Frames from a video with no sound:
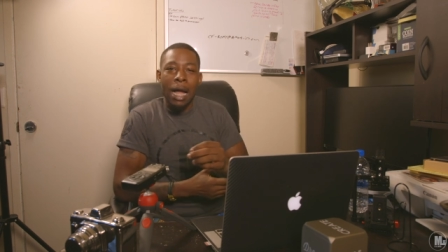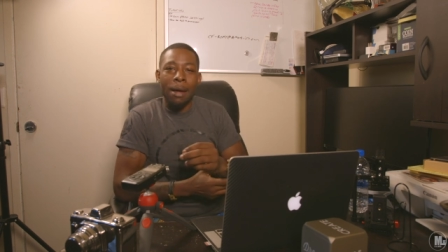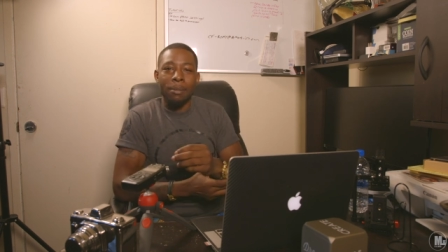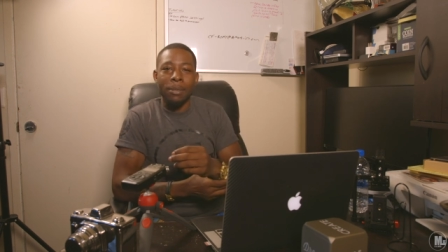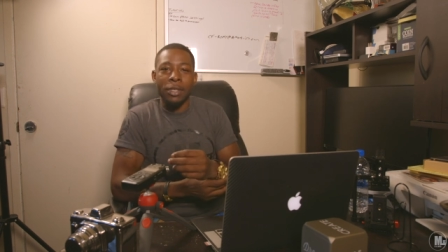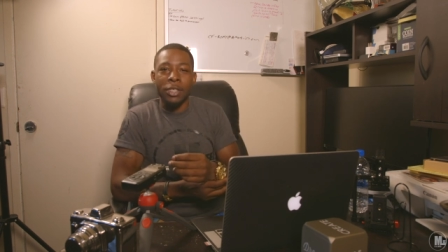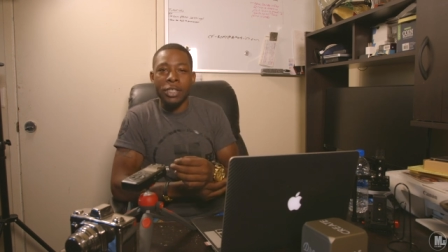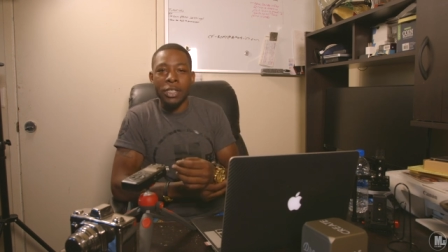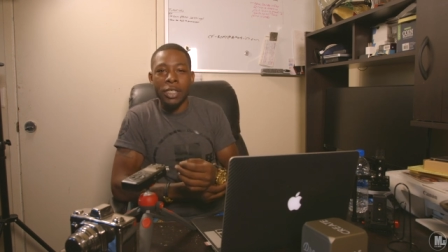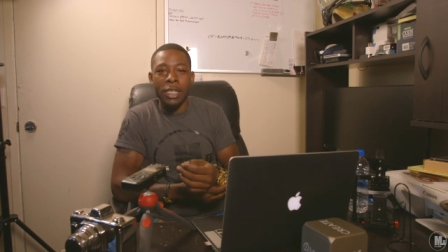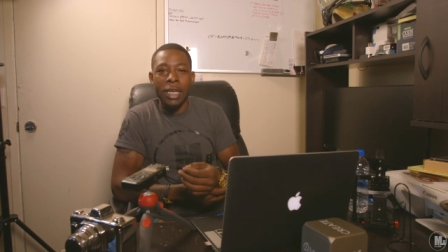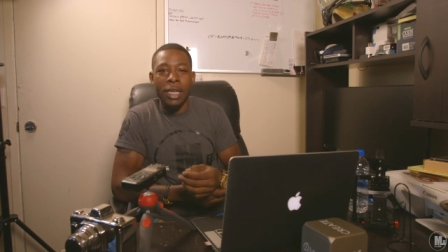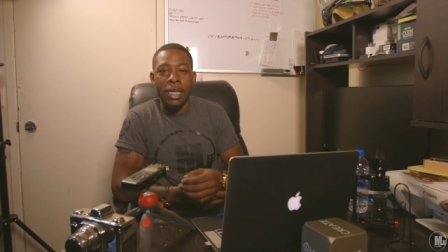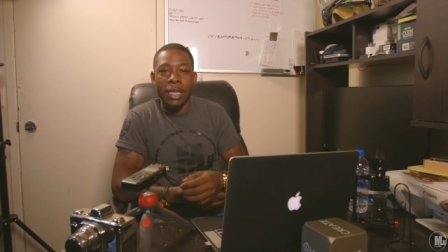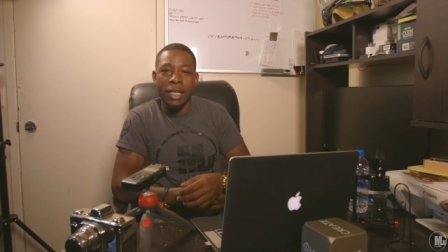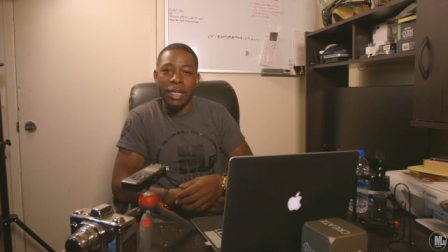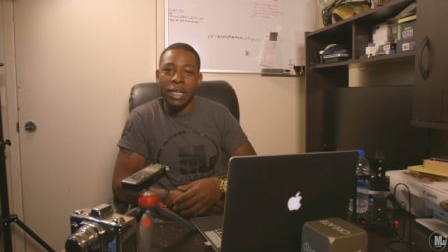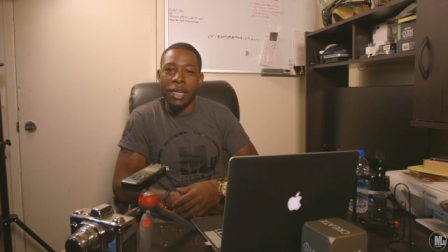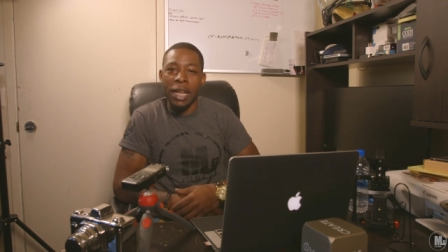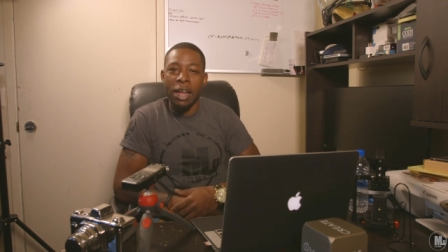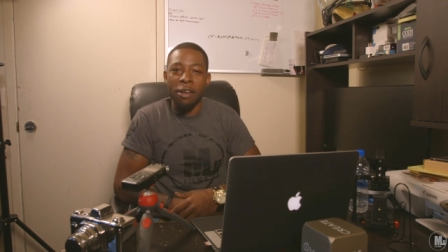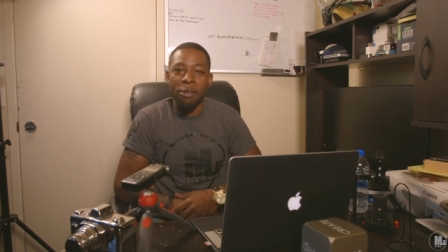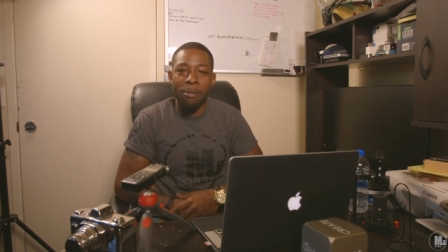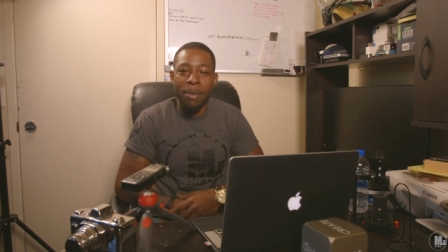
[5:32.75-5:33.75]
I'm the shit
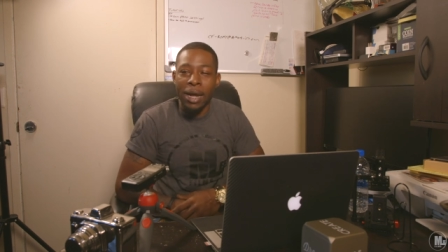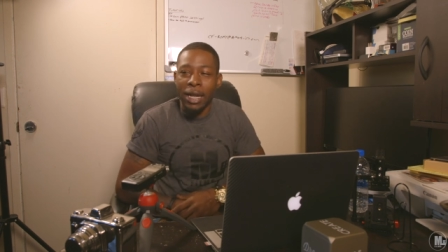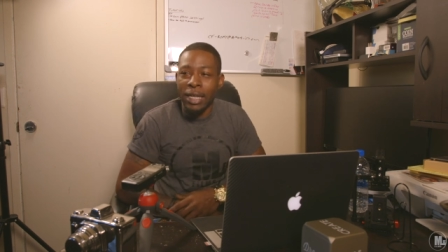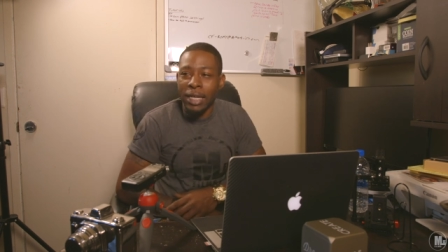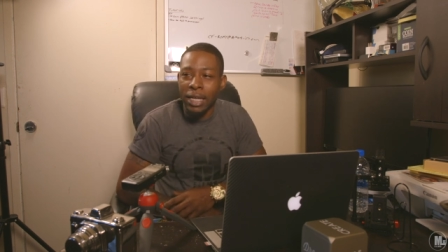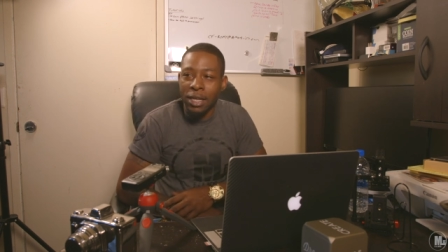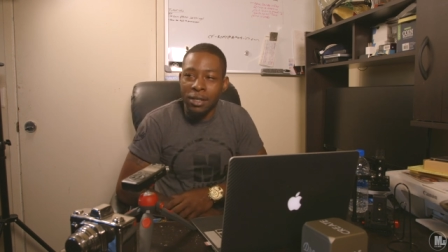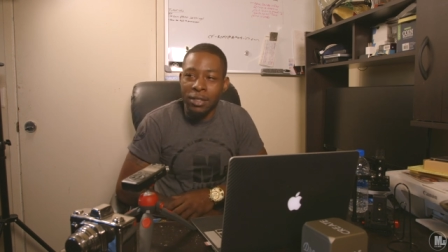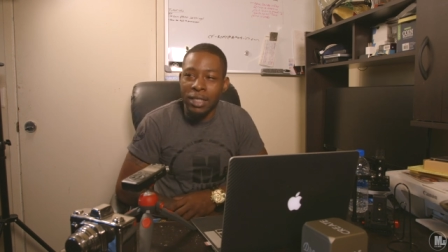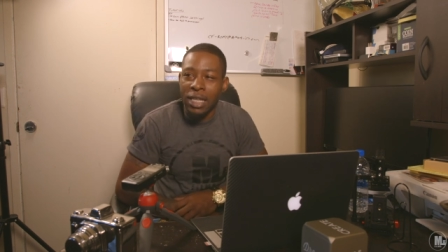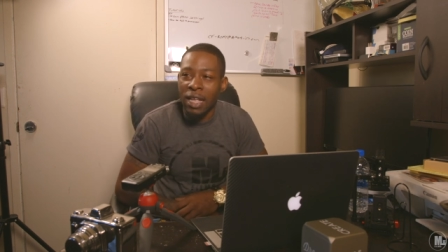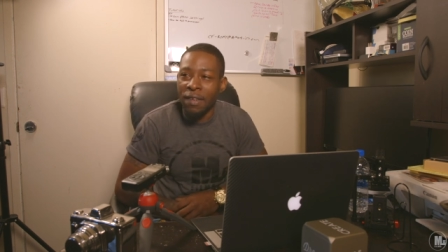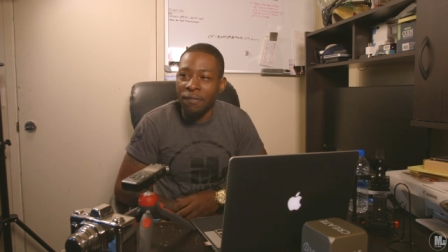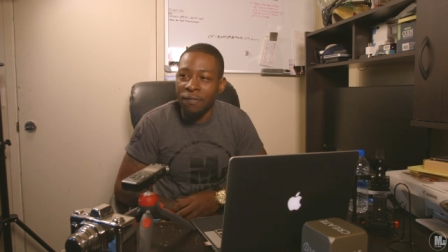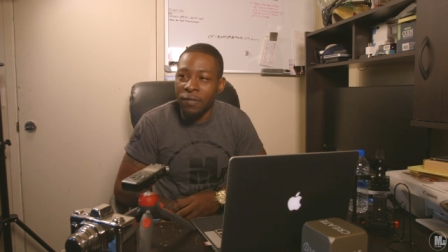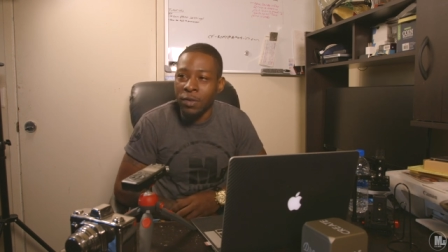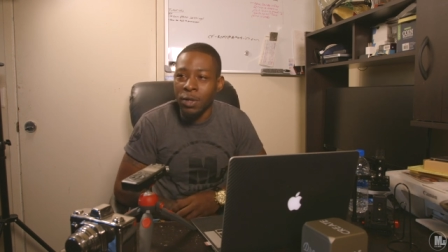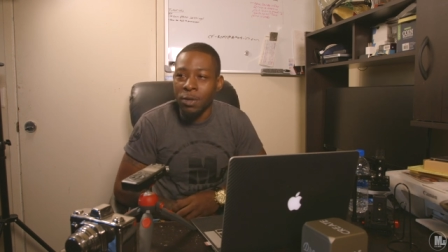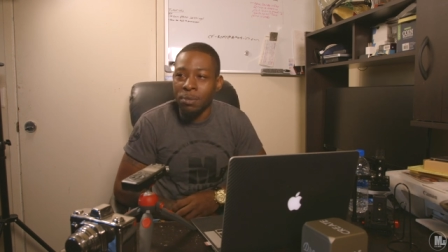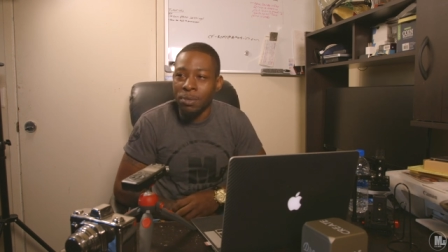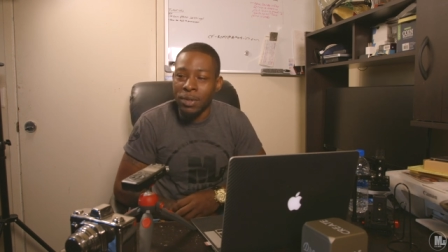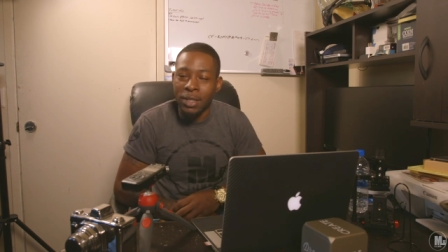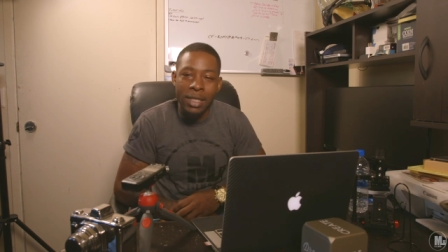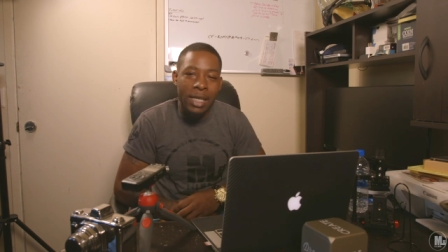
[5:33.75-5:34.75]
and everybody else that
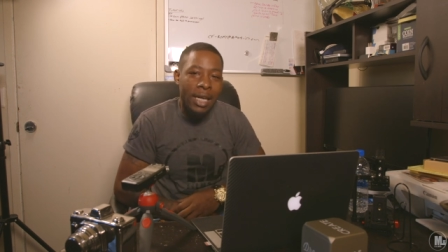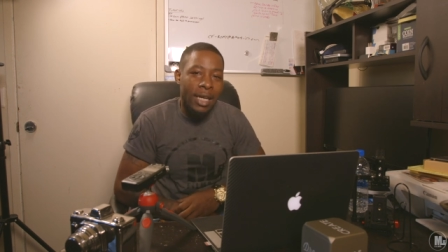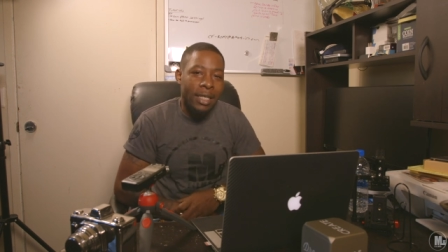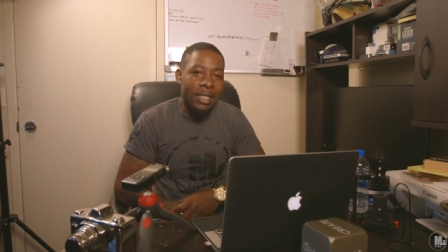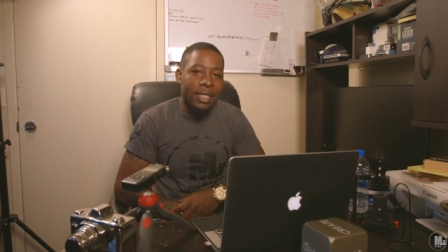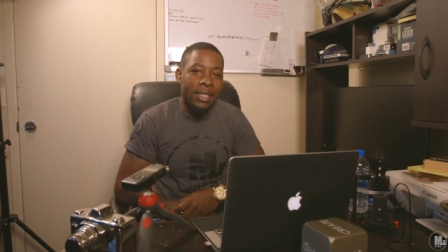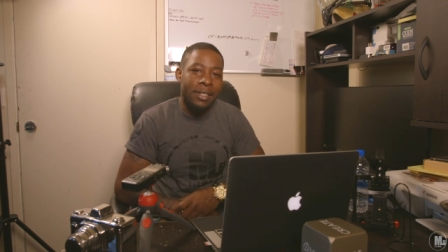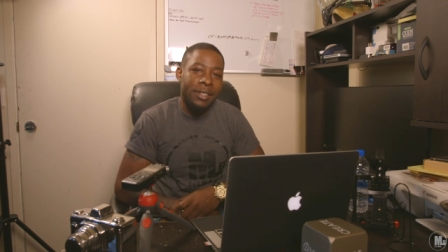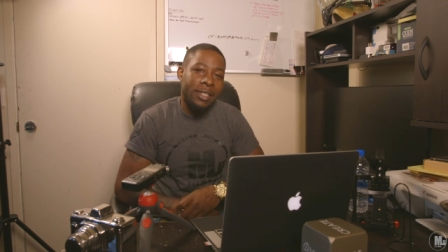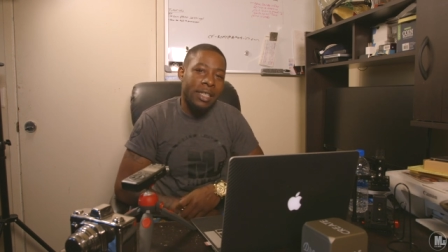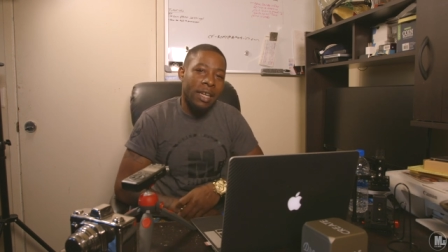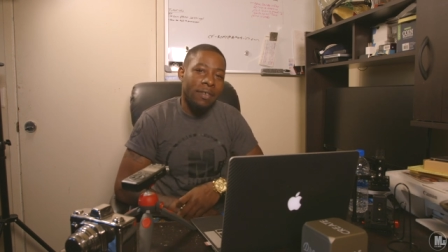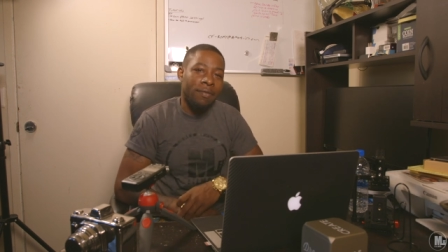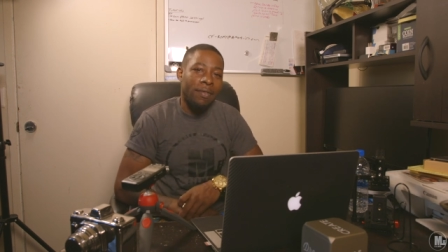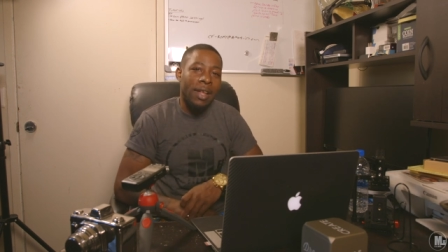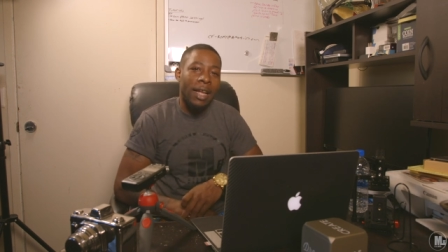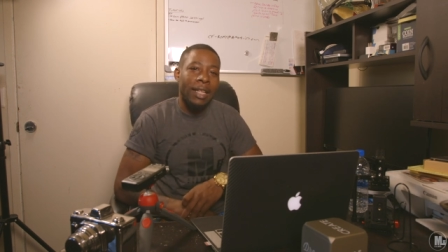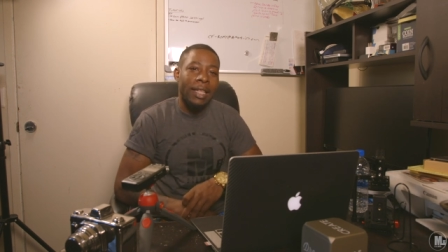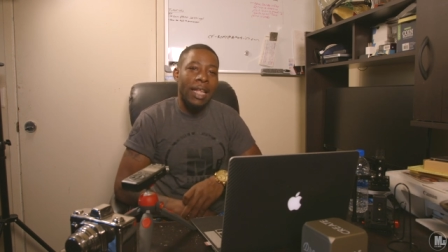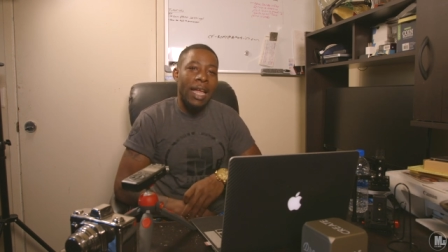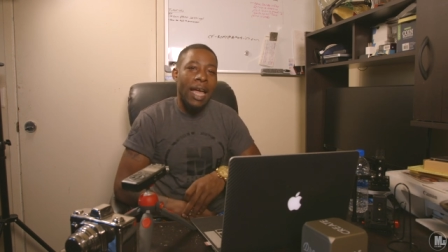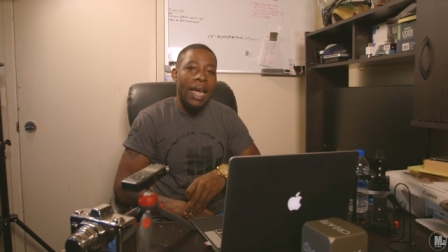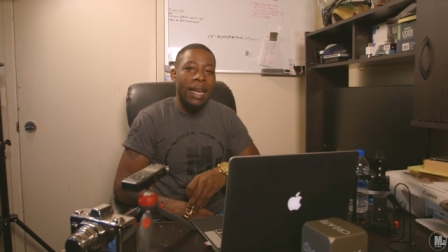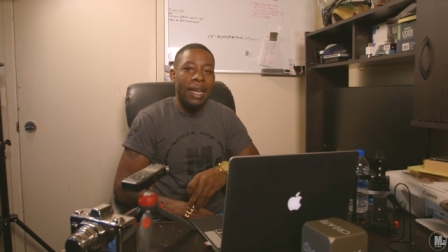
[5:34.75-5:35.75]
film sucks and stuff
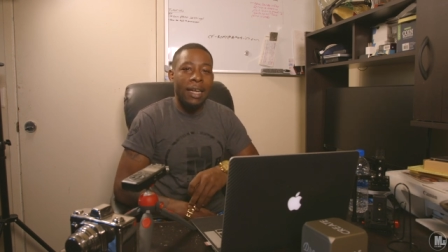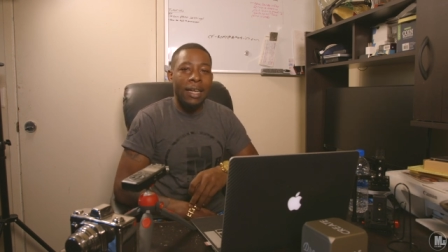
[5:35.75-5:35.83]
like that.